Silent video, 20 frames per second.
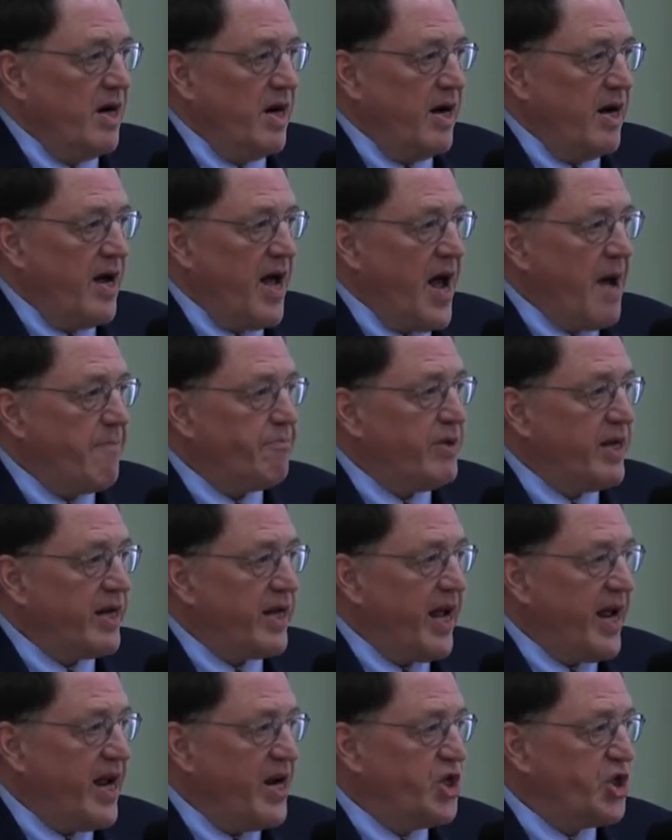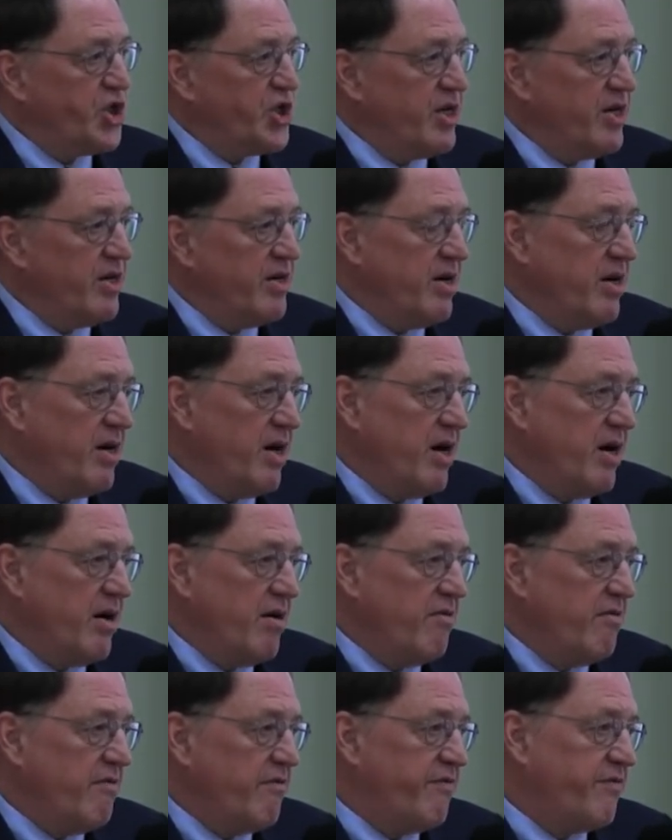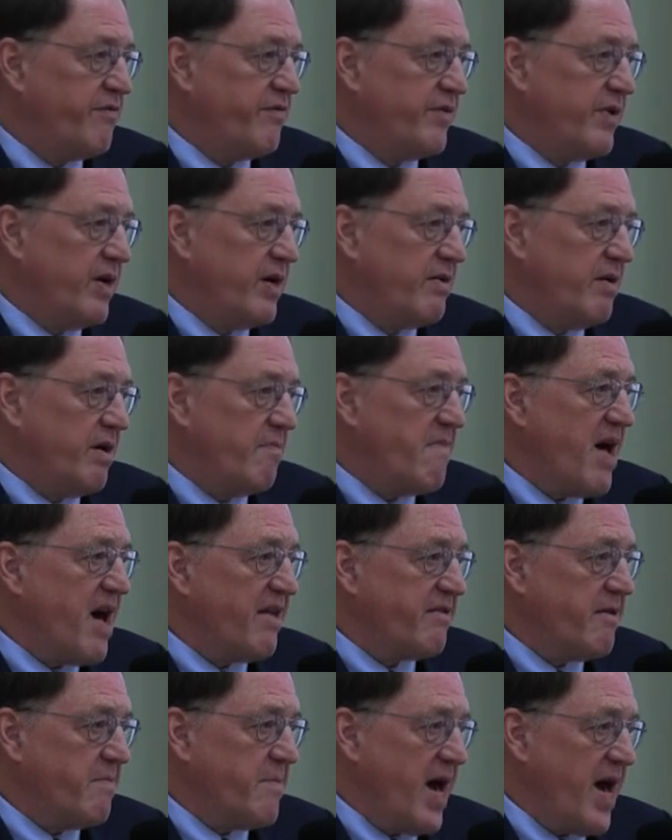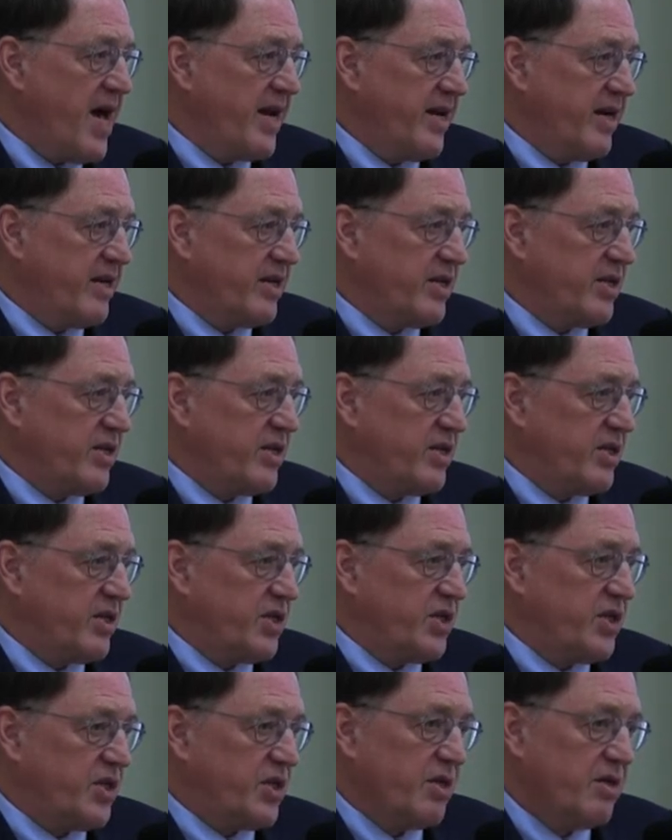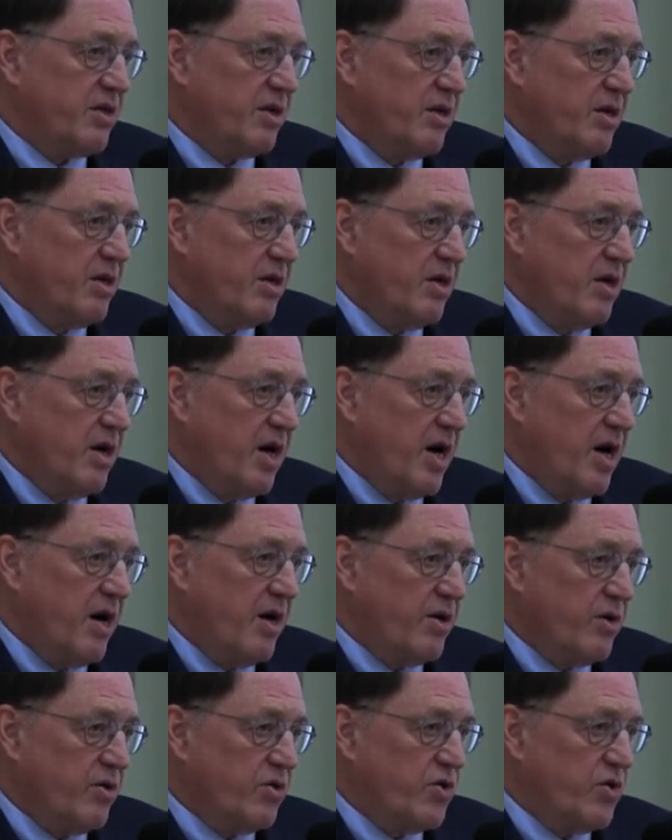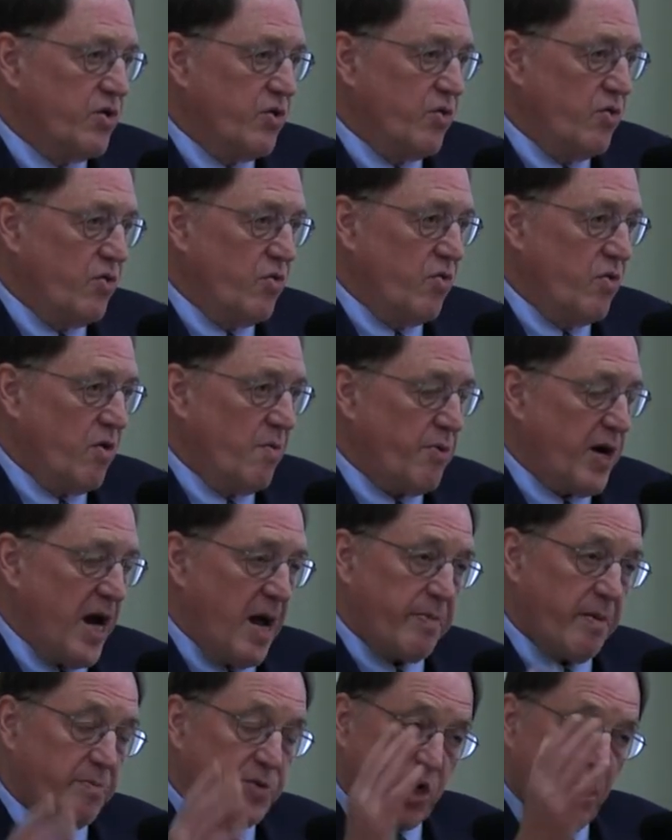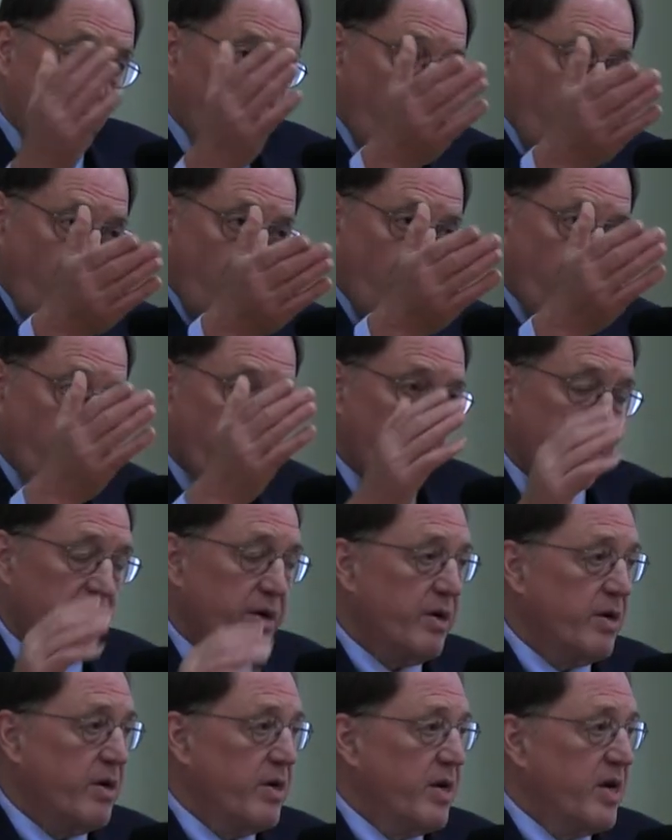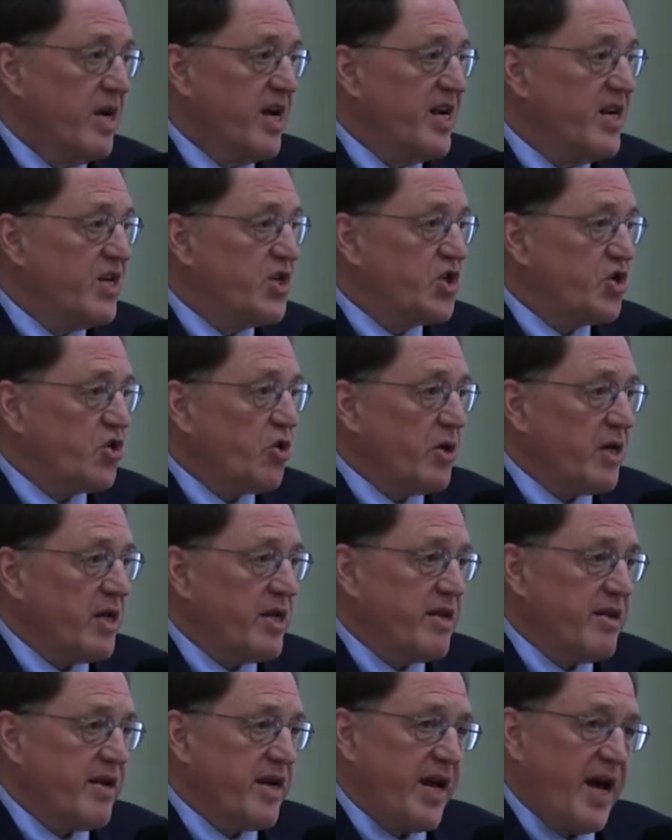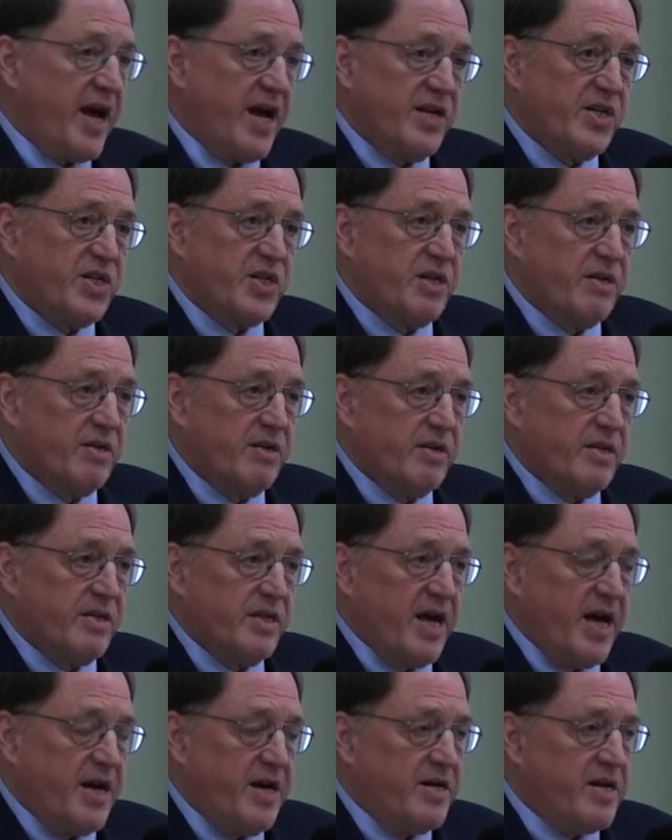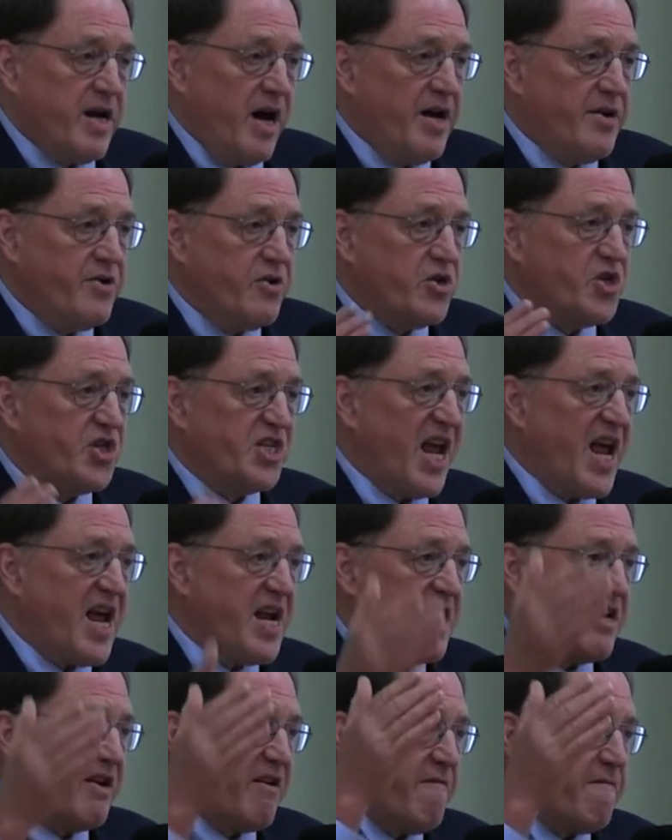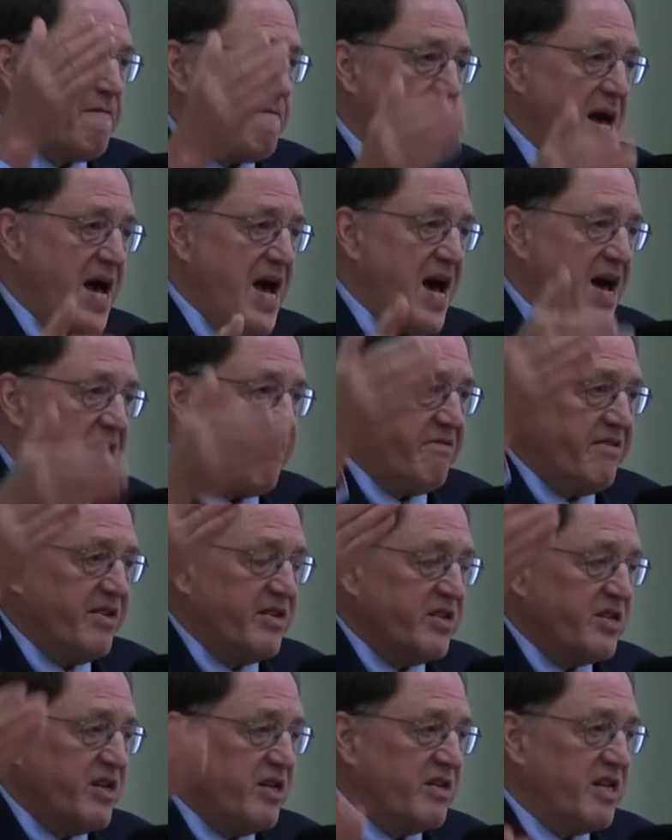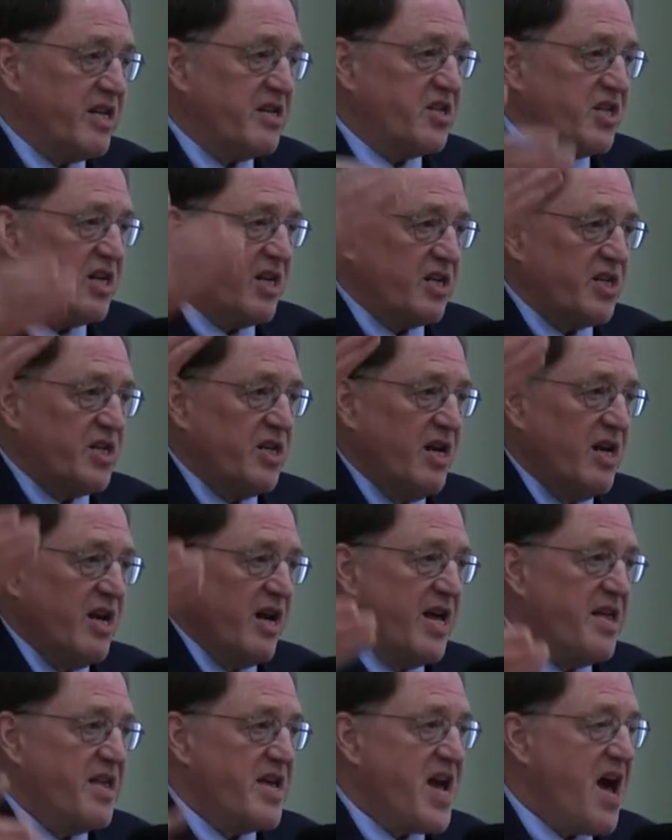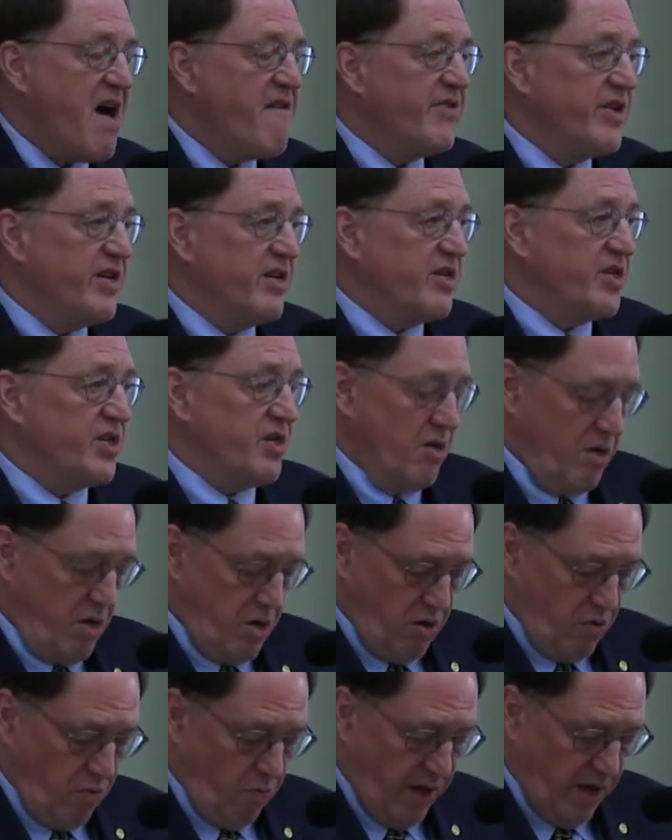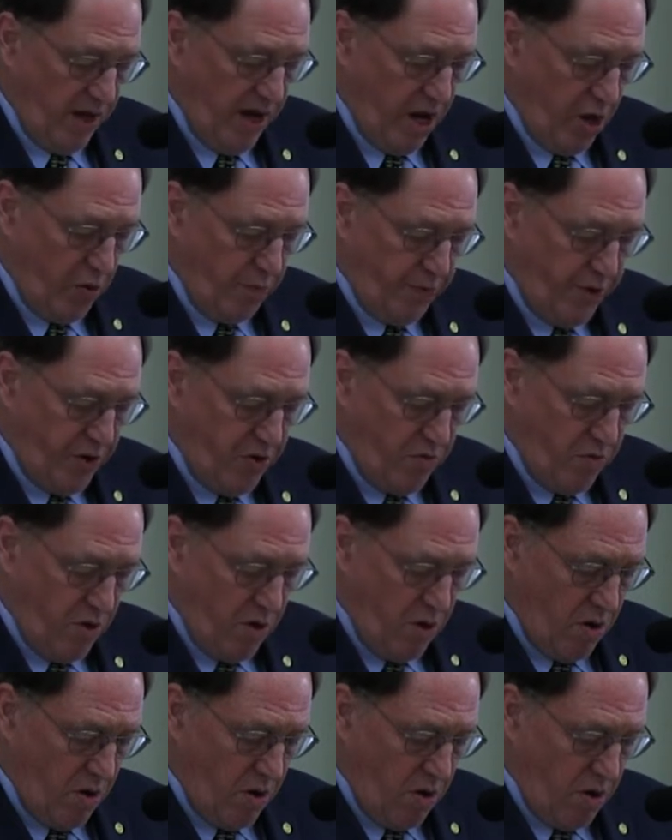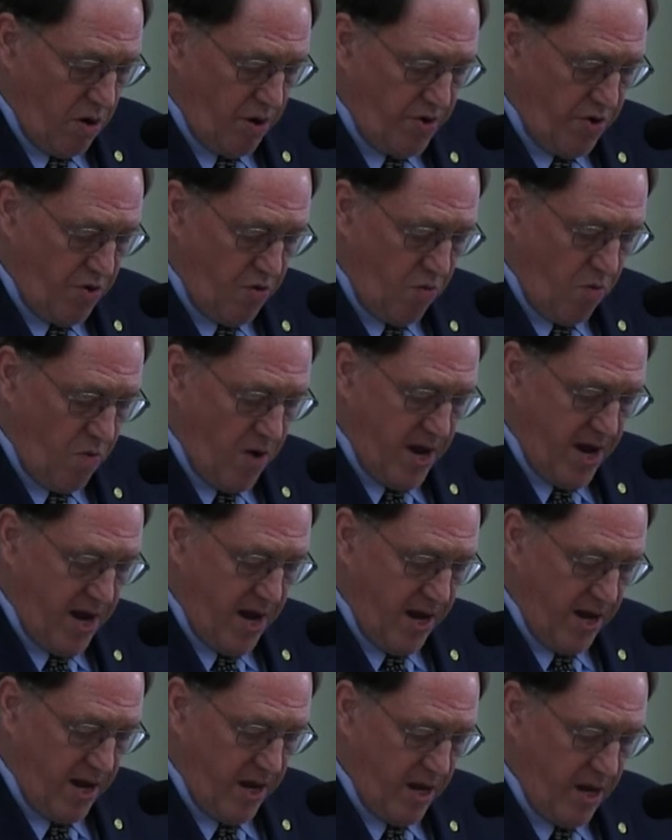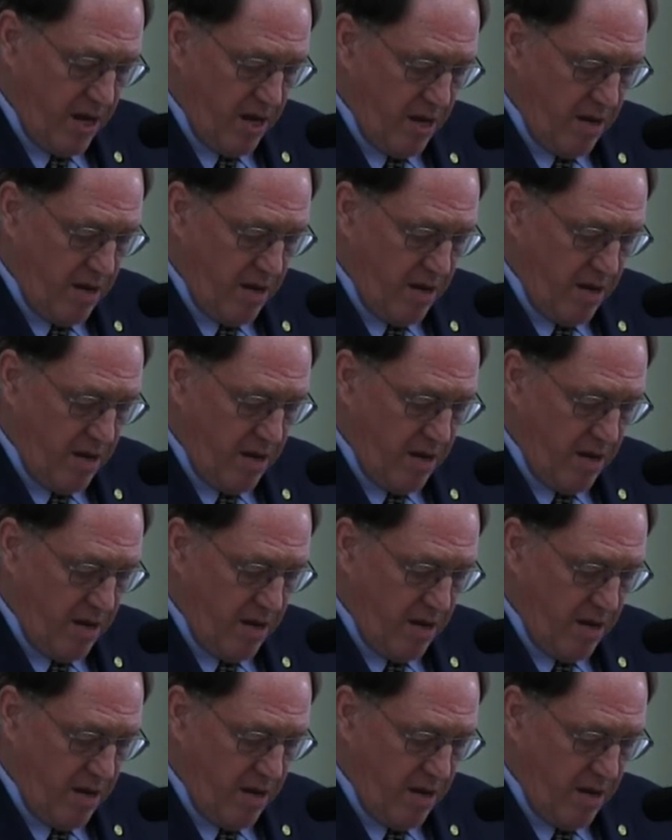application of mathematics to problems, although it is certainly the case that an understanding of math and statistics and the evidence will help you on your way.